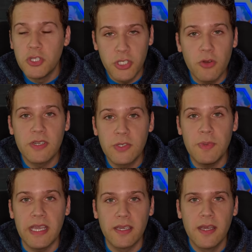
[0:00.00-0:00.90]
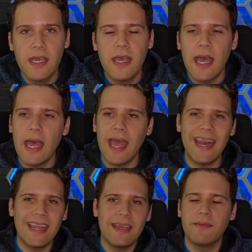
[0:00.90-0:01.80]
so to speak.
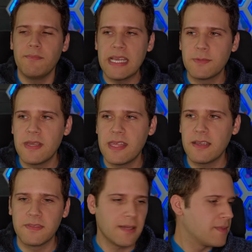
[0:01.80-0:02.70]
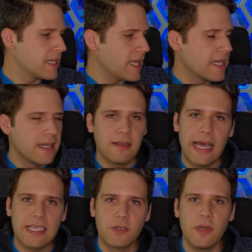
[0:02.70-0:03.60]
And it makes me think of something like
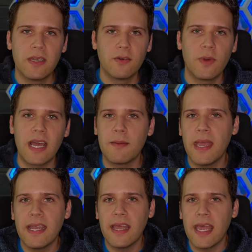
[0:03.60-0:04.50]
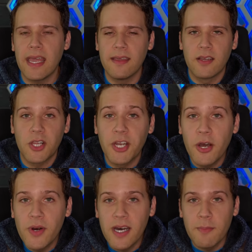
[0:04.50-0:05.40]
last week when I made a
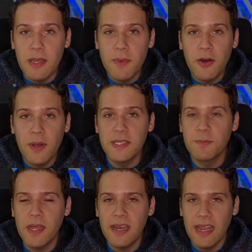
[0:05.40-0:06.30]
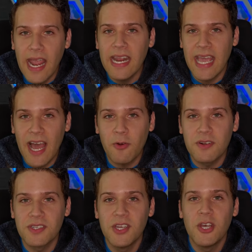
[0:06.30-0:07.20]
Klonoa amiibo and spent 80
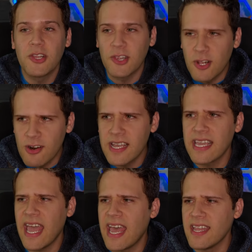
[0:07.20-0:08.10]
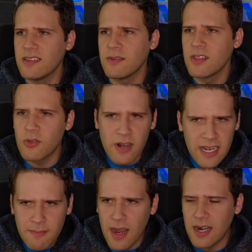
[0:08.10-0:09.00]
hours learning and
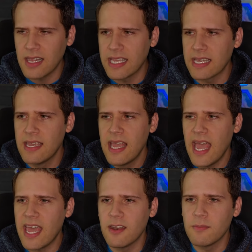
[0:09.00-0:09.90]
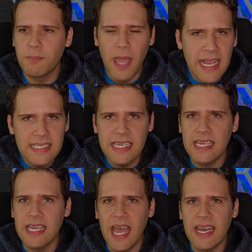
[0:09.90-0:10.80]
3D modeling and
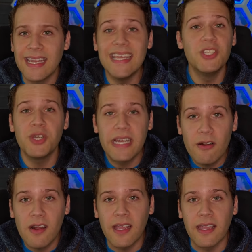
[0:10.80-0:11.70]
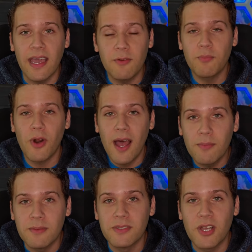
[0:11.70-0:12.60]
painting and engineering and
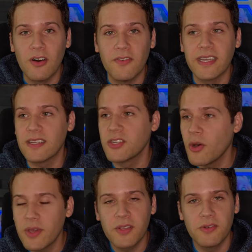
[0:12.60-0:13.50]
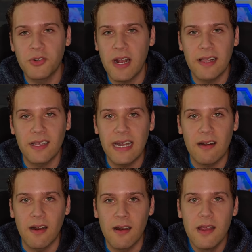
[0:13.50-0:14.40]
problem solving and going through trial and
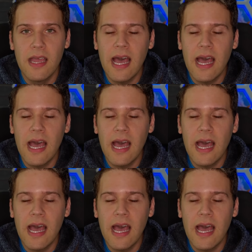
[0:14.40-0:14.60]
error.